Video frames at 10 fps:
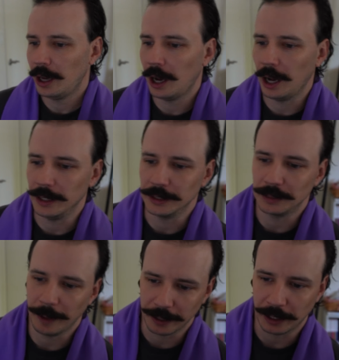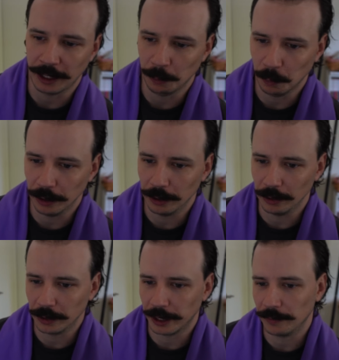I suspect he
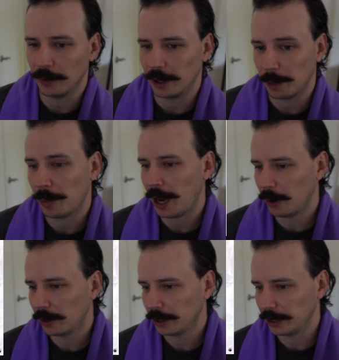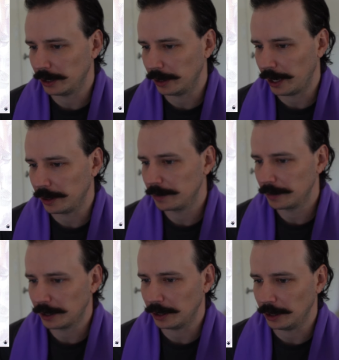will get flooded on power in that
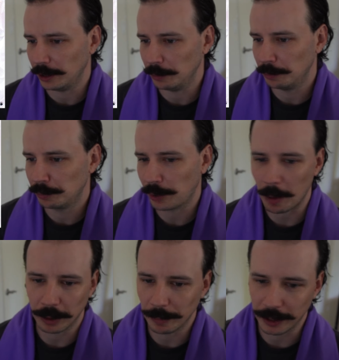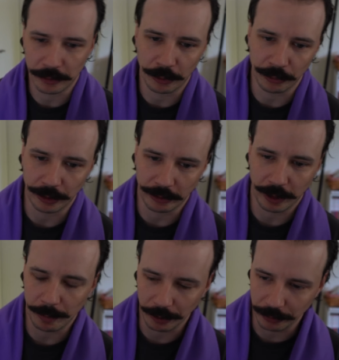he probably makes 2
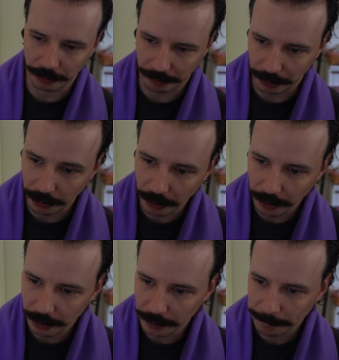6-die builders every turn